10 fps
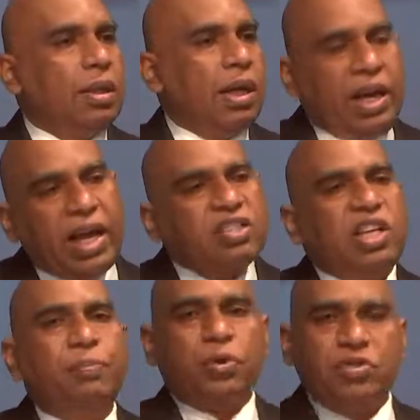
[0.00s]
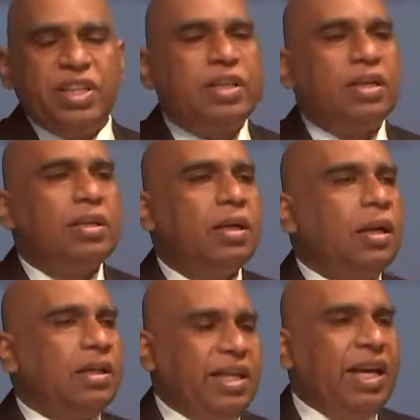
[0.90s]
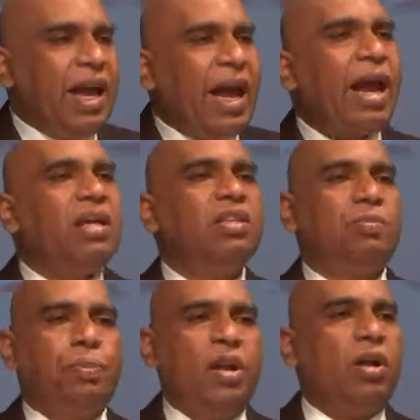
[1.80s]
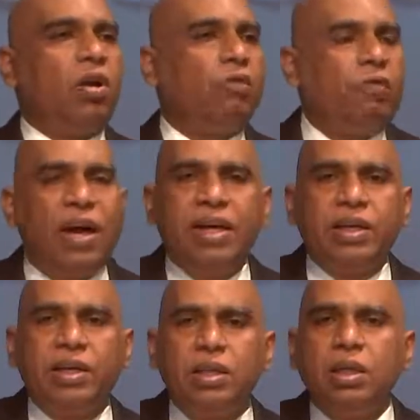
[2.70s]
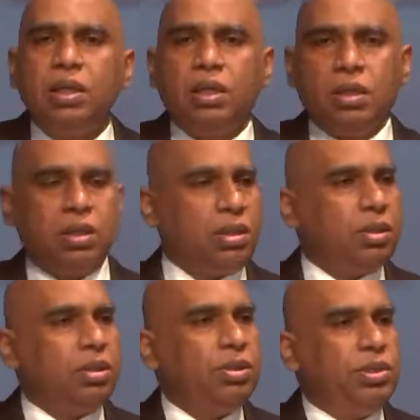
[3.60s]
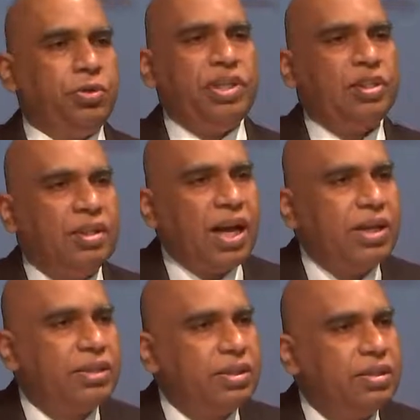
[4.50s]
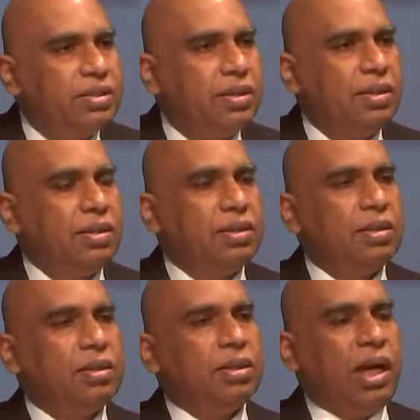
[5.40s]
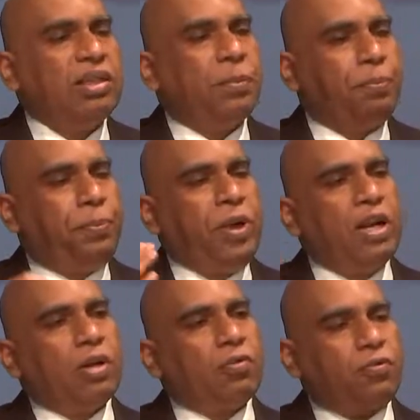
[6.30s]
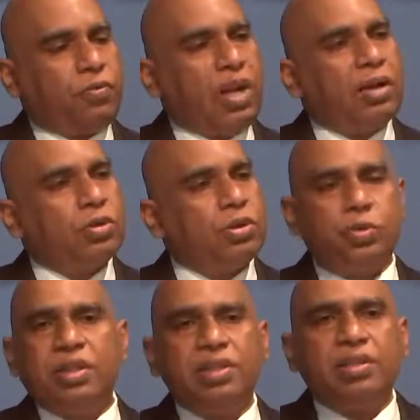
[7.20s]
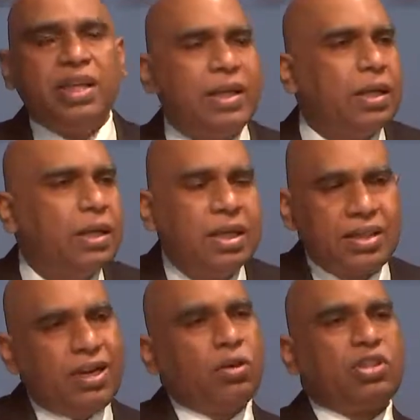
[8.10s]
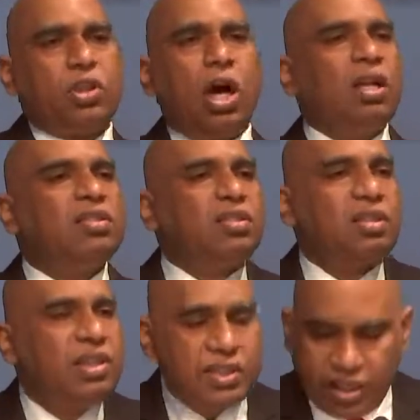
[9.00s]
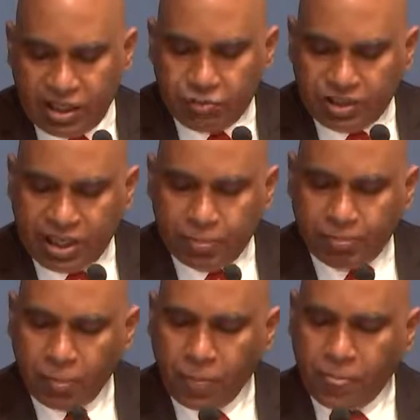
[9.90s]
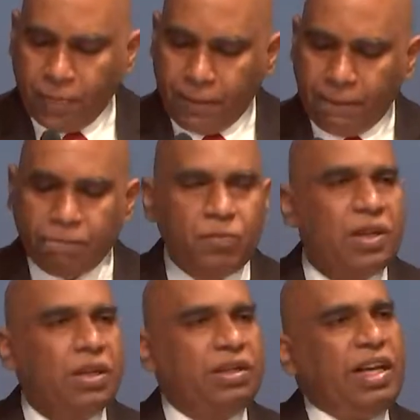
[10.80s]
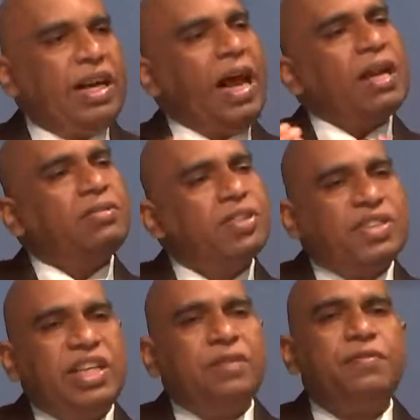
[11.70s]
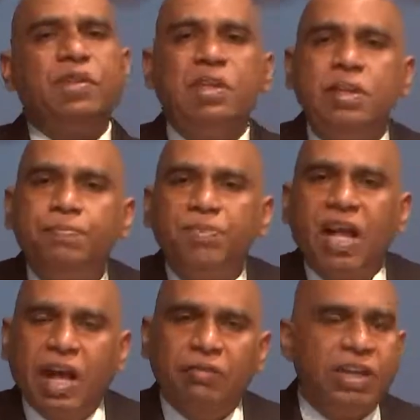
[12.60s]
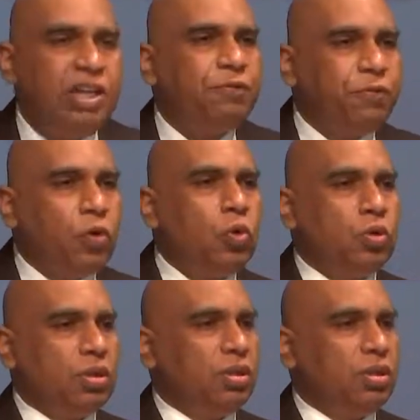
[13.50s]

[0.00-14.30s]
And as they proceeded, they had the pillar of fire during the night and the pillar of cloud during the day that was constantly there with them. They had received the heavenly food.